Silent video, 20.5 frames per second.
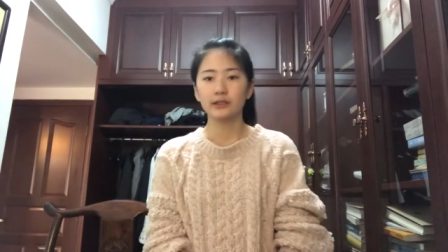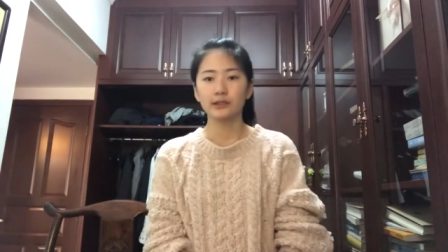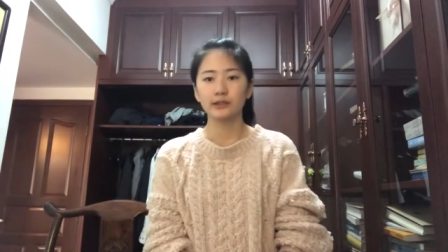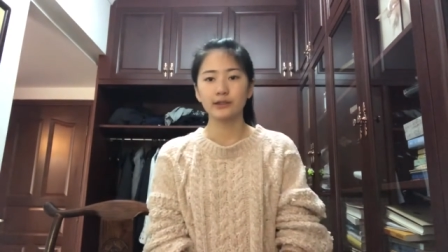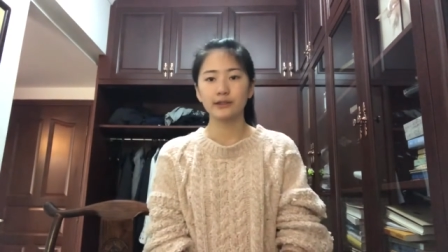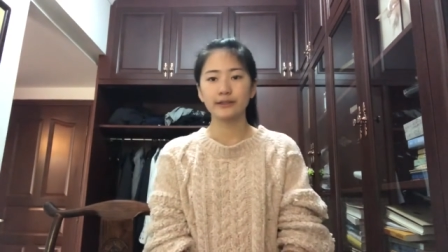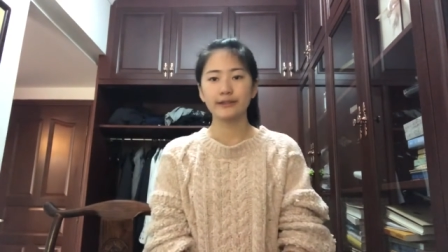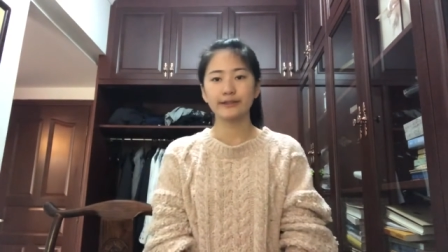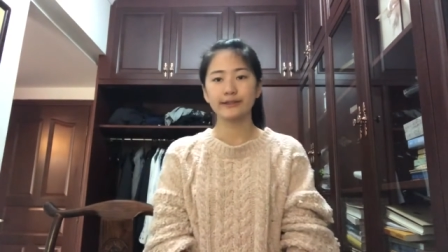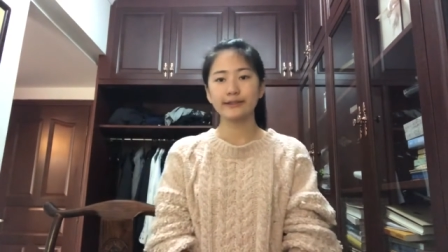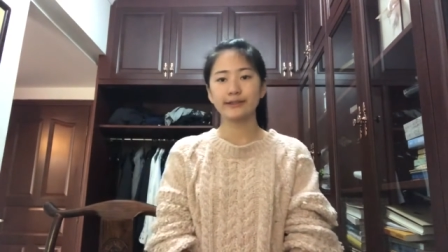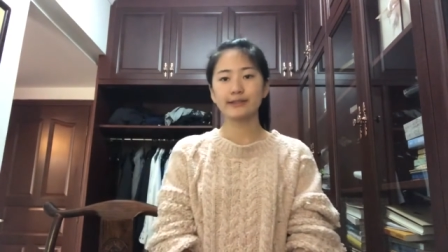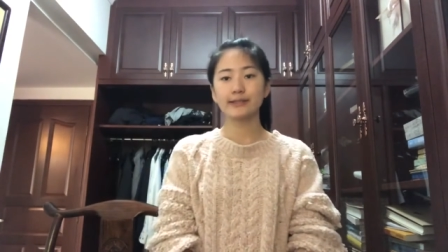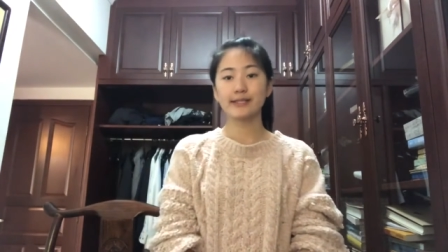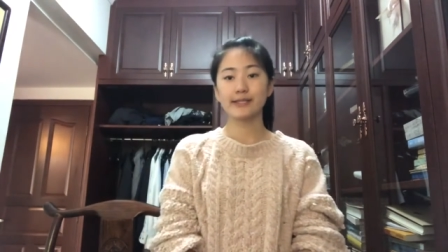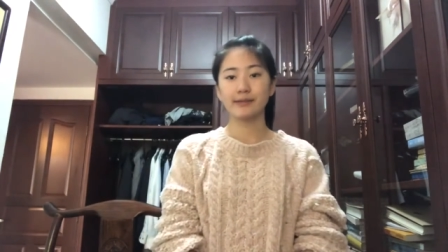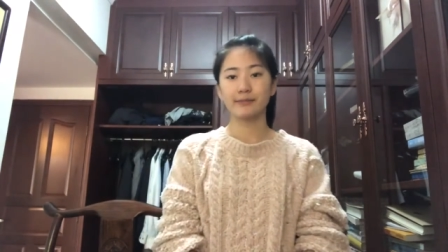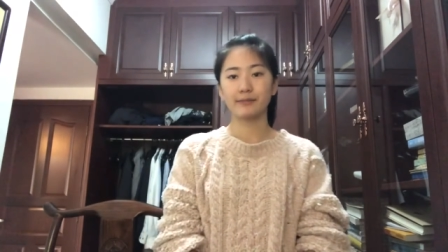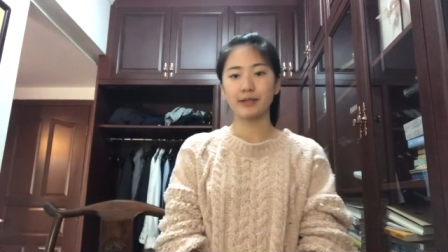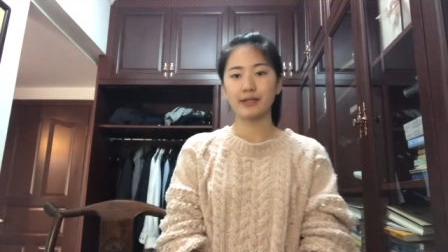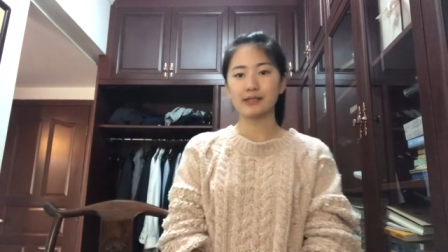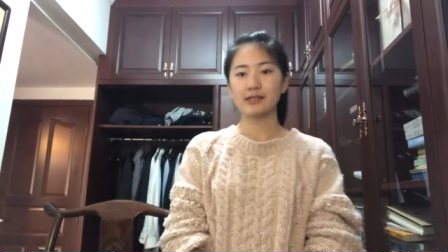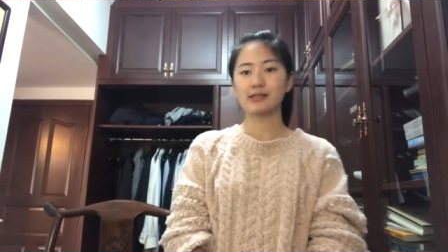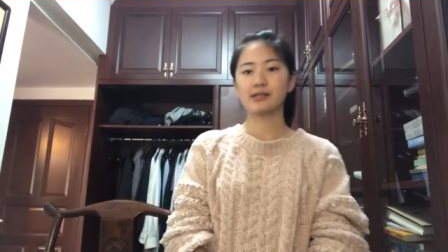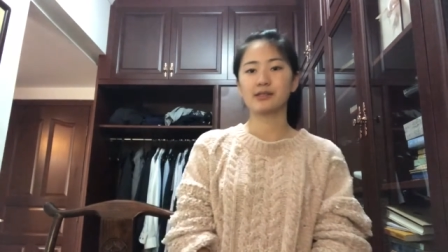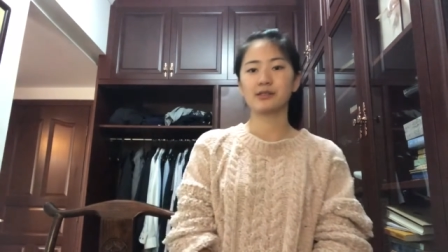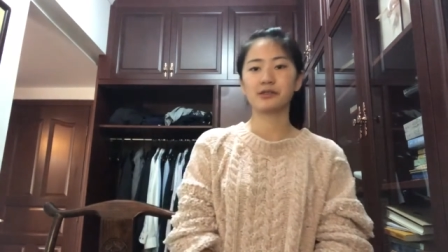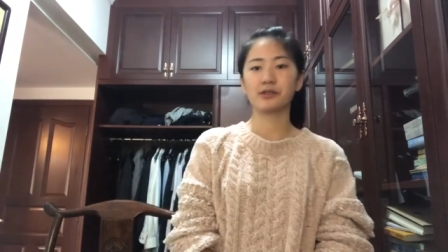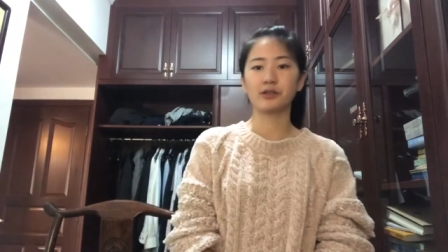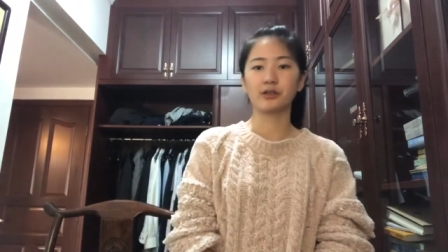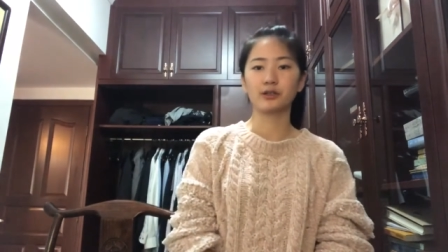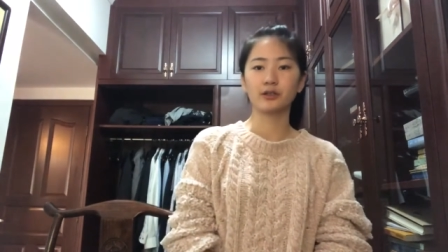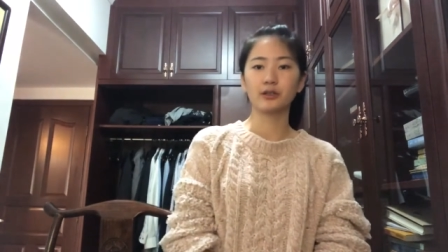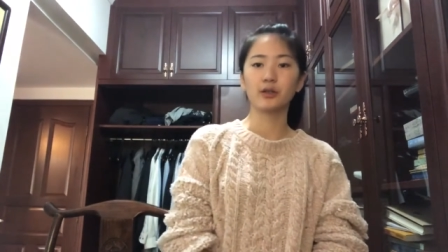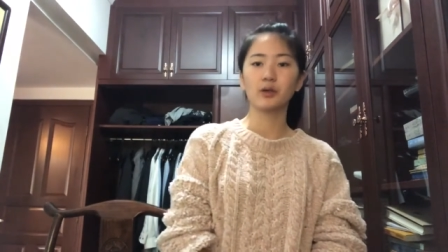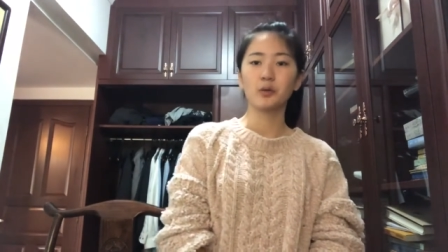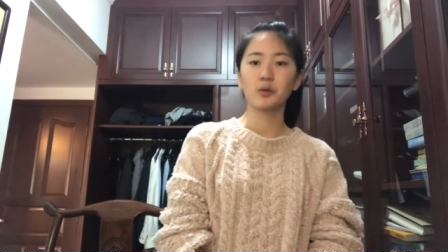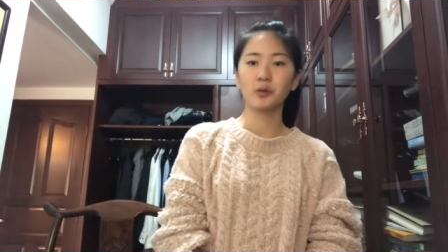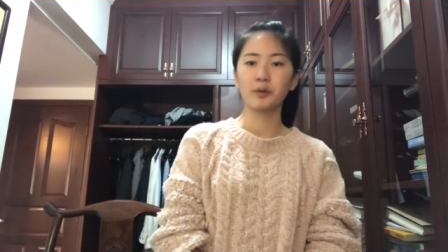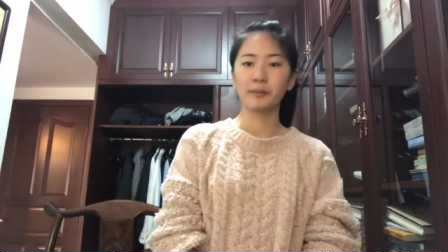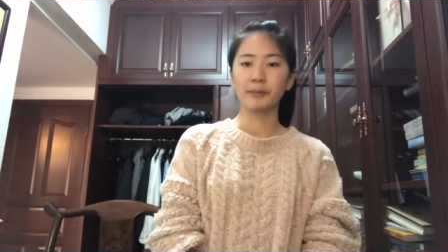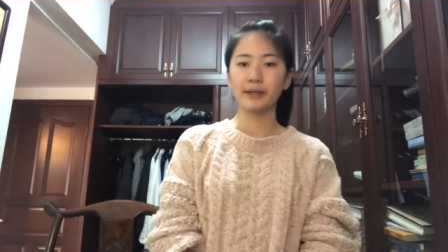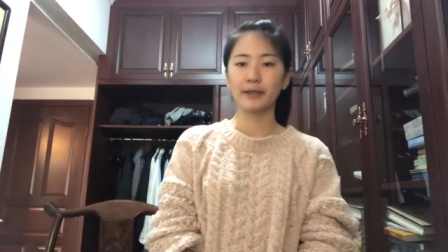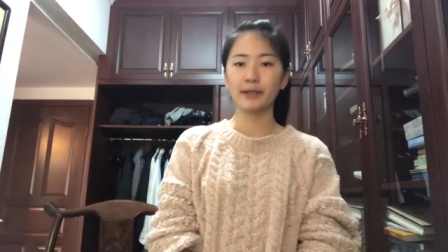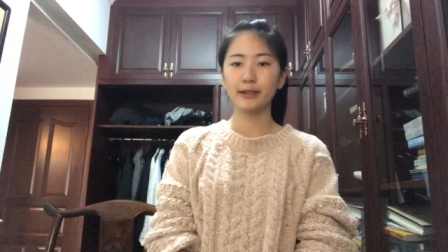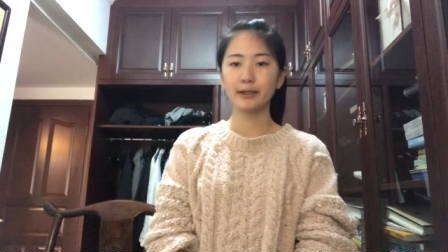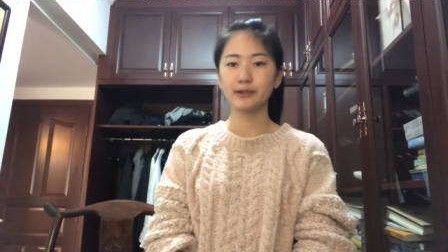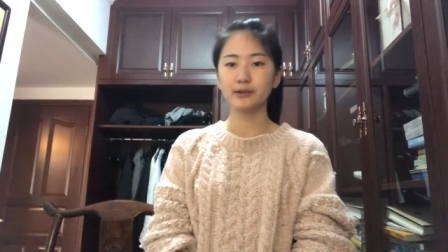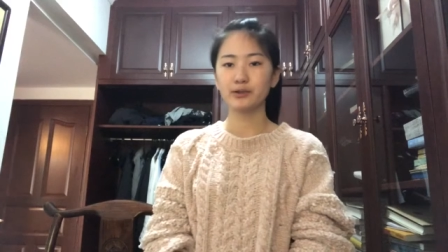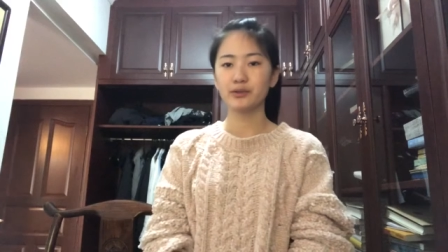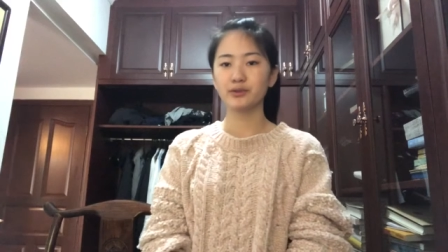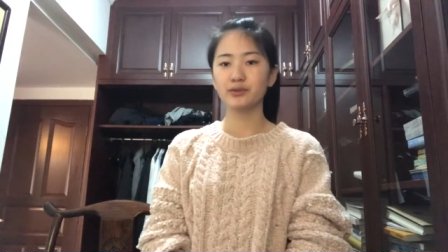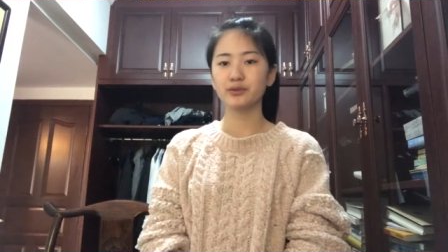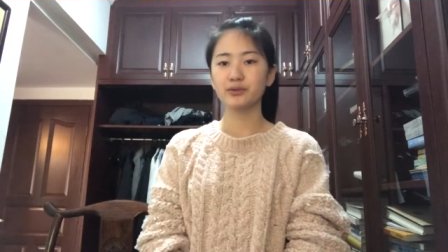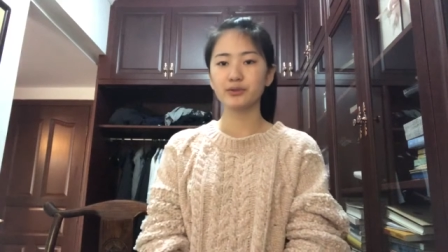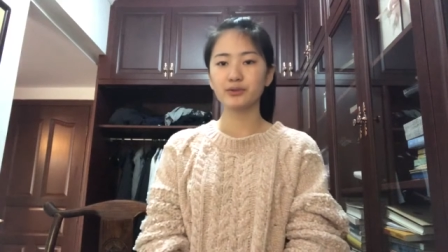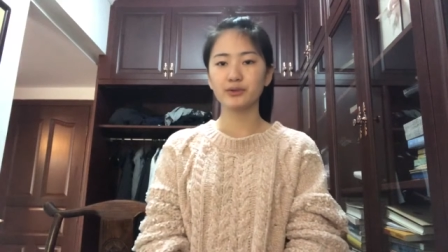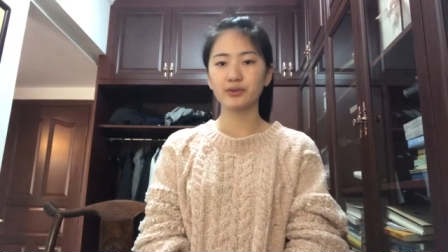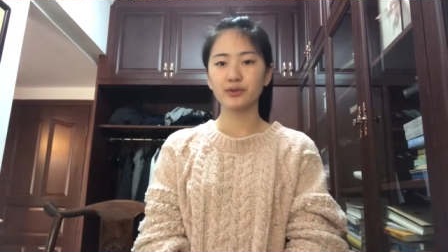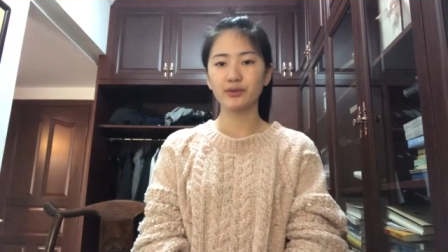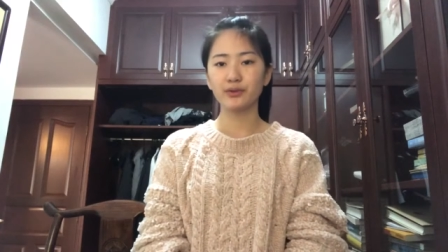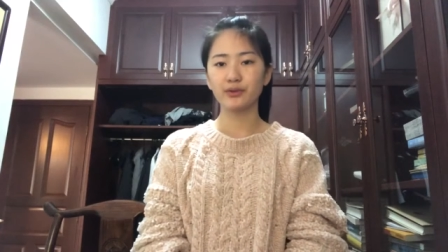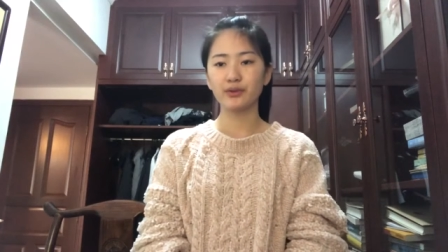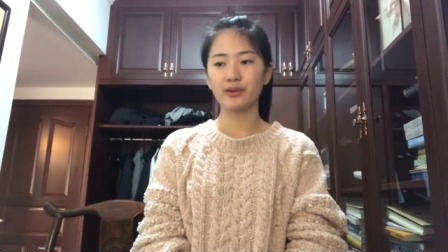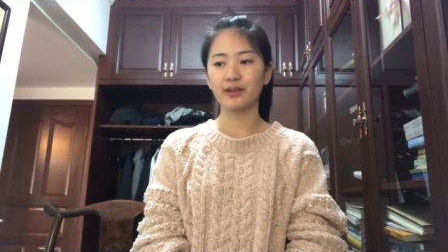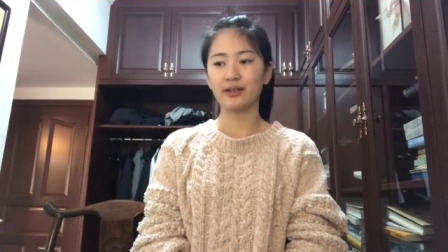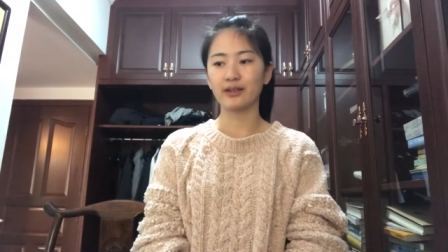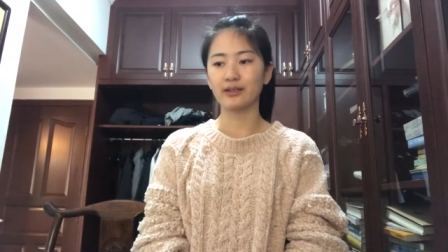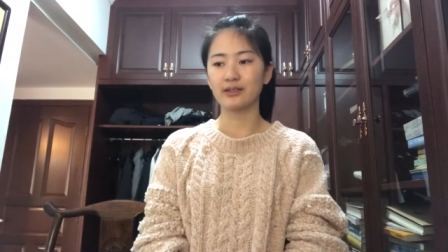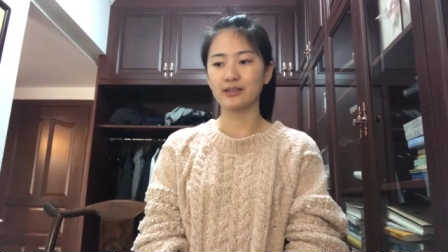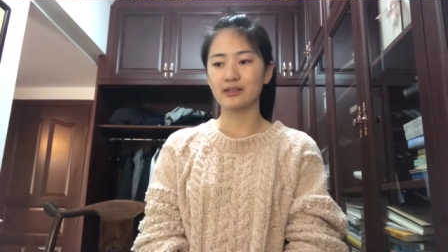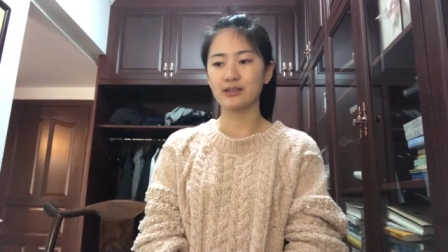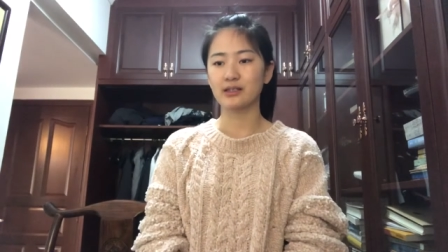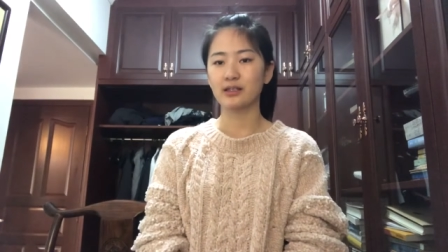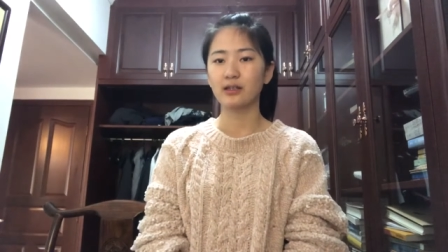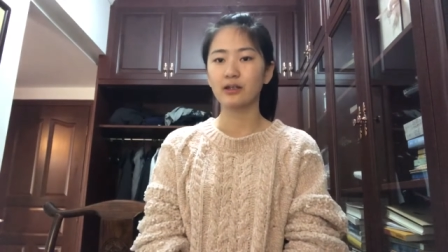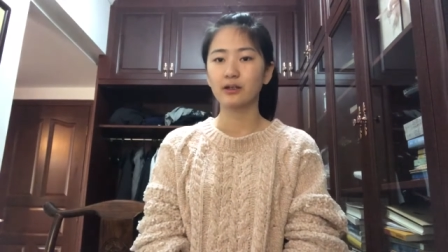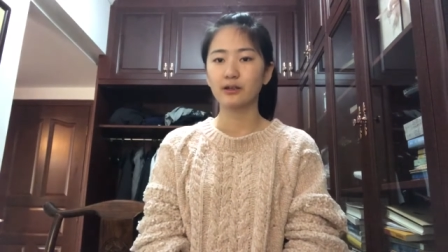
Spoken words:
In this semester, we mainly do two things.